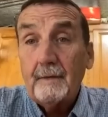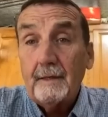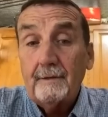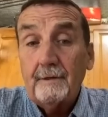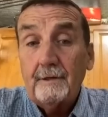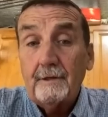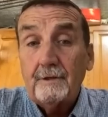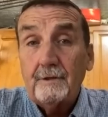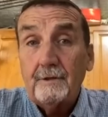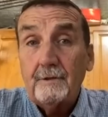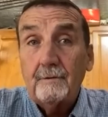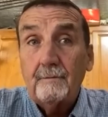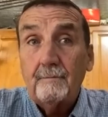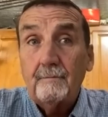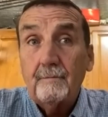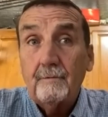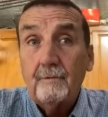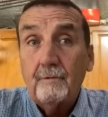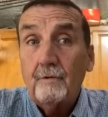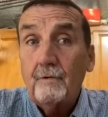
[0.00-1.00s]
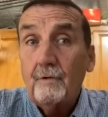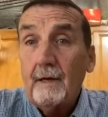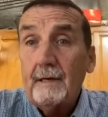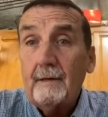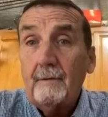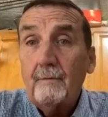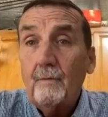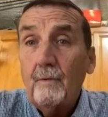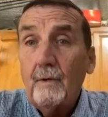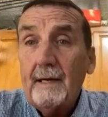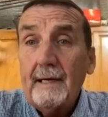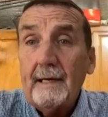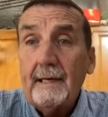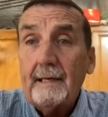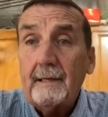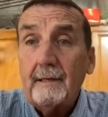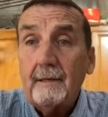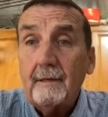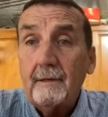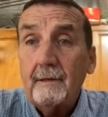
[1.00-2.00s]
this great
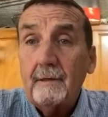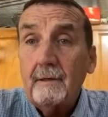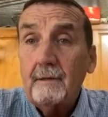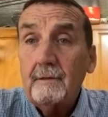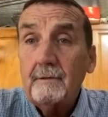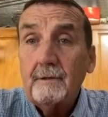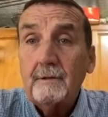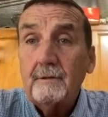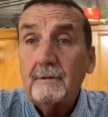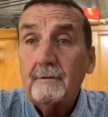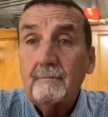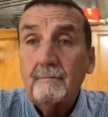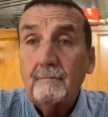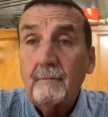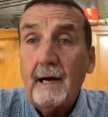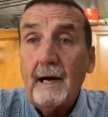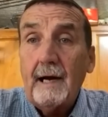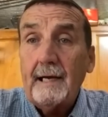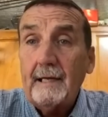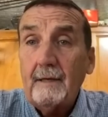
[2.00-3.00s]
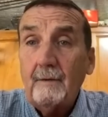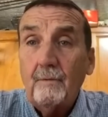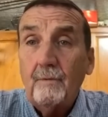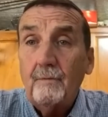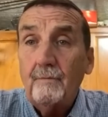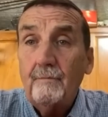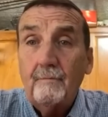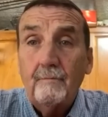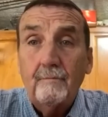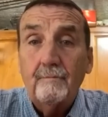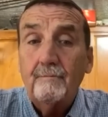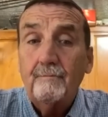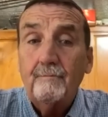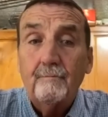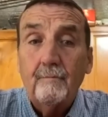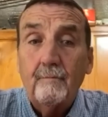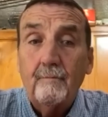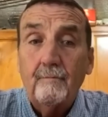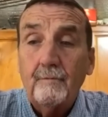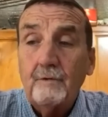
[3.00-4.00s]
wind, this mighty,
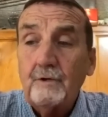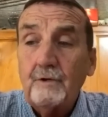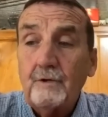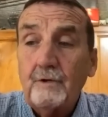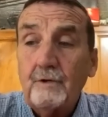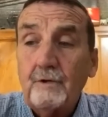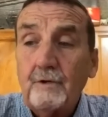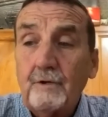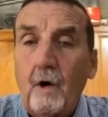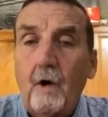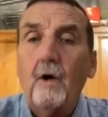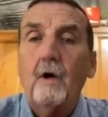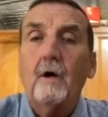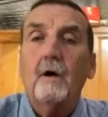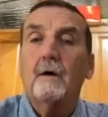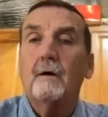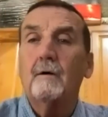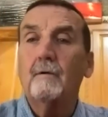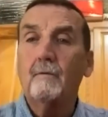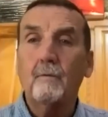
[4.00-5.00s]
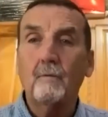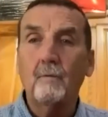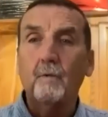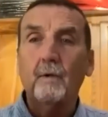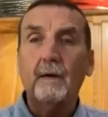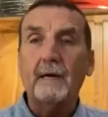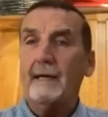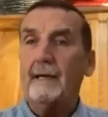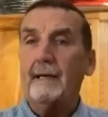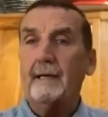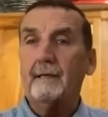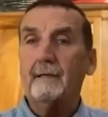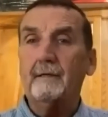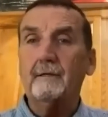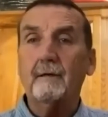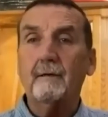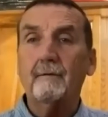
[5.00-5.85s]
strong wind.